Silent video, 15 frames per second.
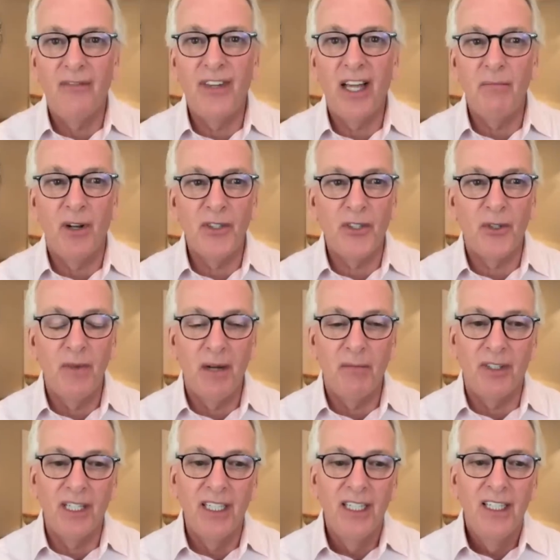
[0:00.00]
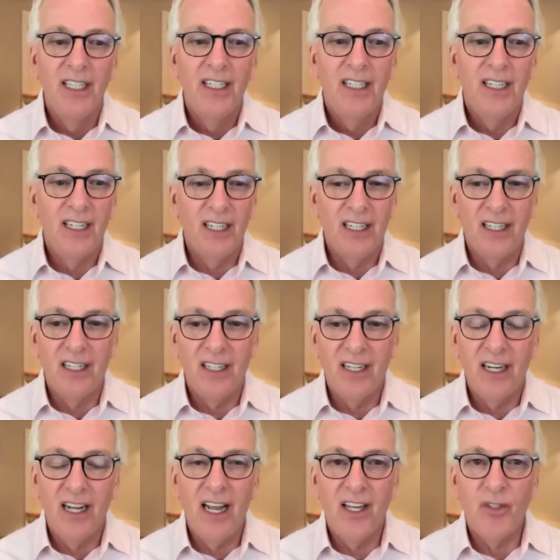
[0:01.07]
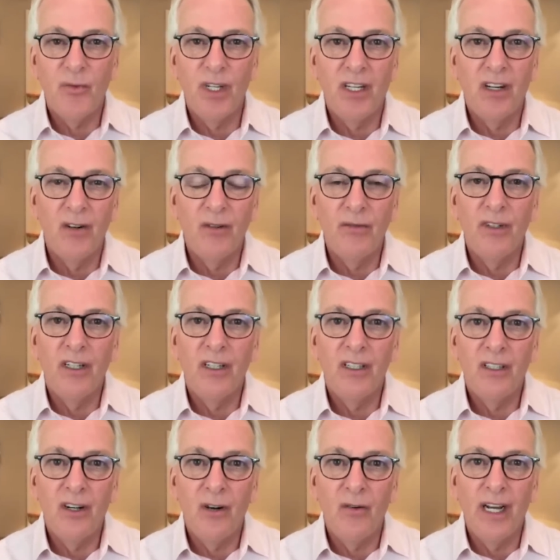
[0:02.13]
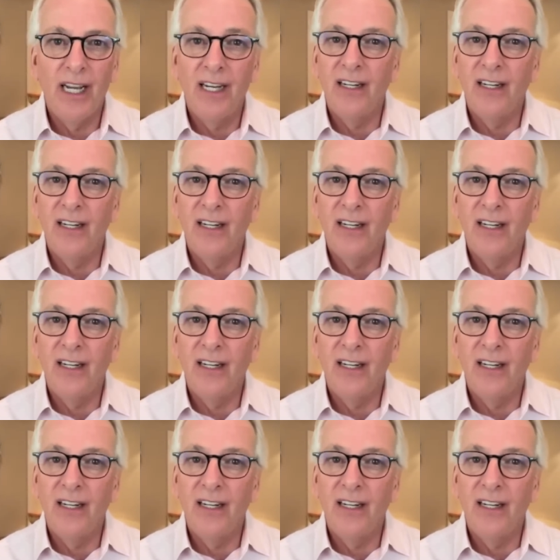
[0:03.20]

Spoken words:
muscle memory as we go ahead,